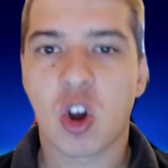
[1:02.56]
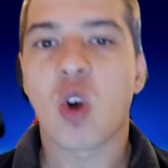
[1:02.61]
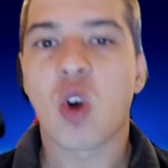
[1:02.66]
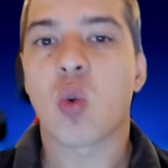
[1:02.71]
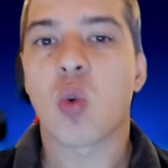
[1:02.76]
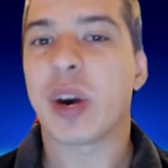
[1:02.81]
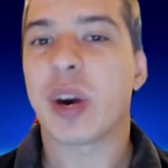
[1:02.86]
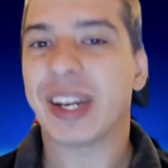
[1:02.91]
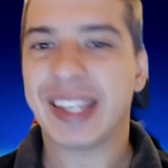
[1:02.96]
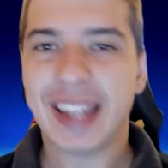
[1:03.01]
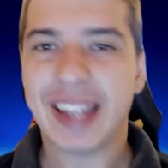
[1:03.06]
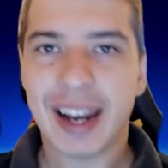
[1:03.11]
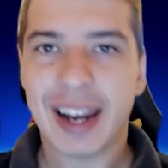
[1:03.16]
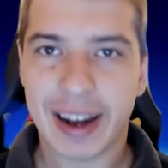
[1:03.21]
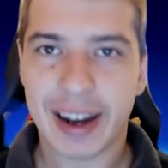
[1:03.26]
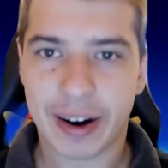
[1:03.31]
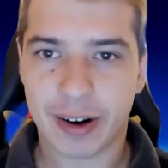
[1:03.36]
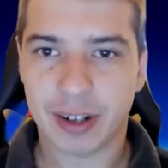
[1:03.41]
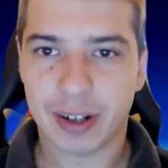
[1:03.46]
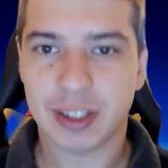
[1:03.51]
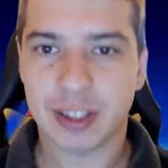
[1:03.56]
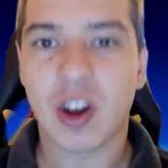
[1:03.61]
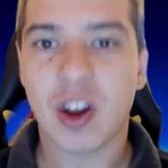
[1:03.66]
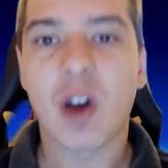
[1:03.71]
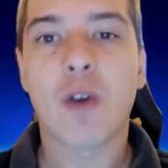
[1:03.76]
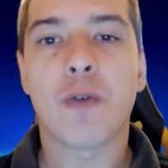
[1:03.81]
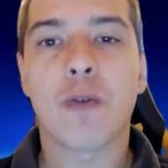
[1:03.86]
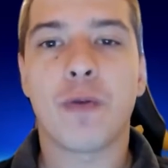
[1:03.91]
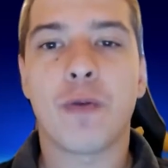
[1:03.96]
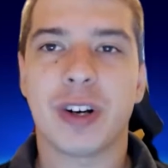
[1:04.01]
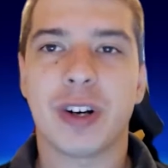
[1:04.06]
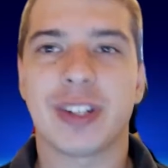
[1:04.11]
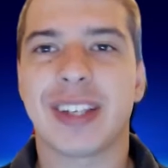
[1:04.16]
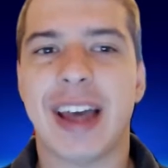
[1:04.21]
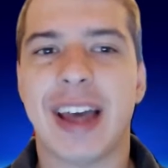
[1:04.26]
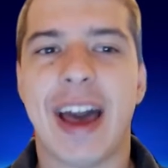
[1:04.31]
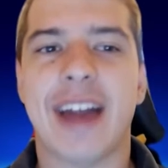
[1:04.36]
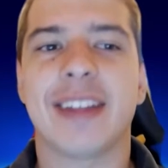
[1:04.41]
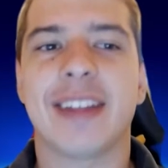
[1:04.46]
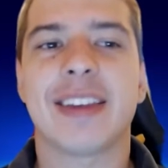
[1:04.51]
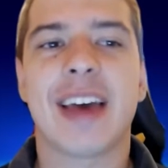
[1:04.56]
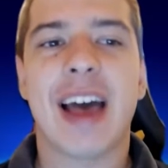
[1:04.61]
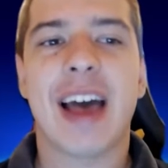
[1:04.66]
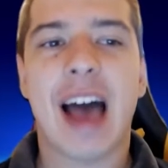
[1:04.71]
where he learned firsthand